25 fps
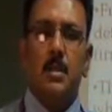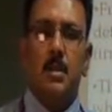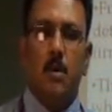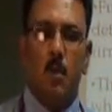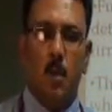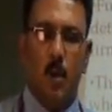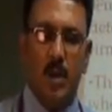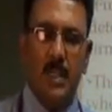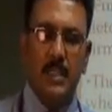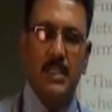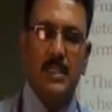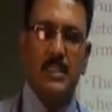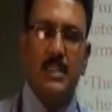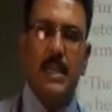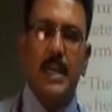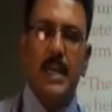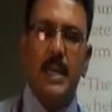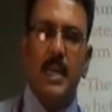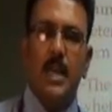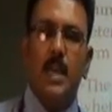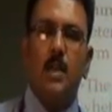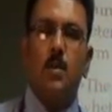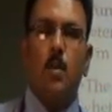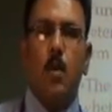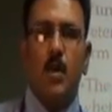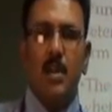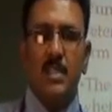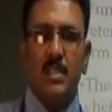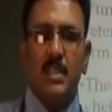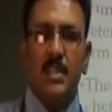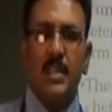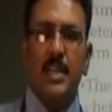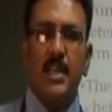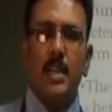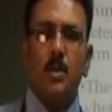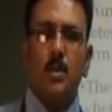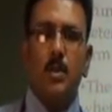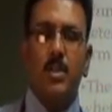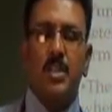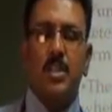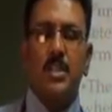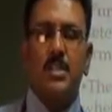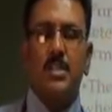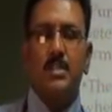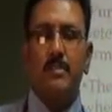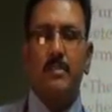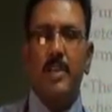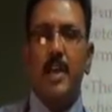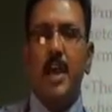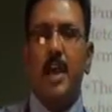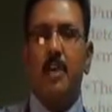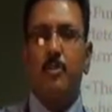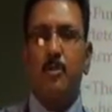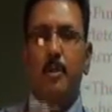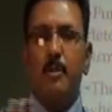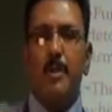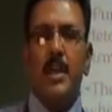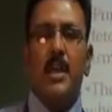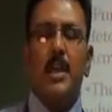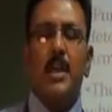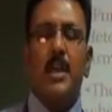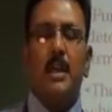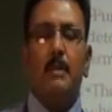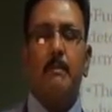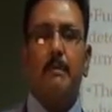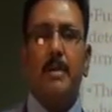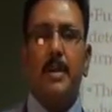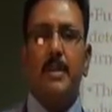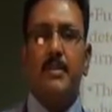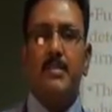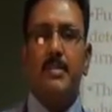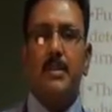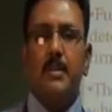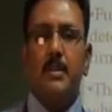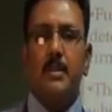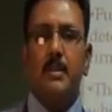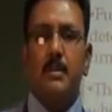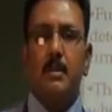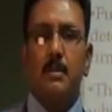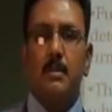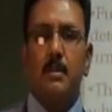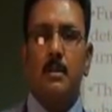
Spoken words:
what is there and what is the real worthiness, we have to make a comparison.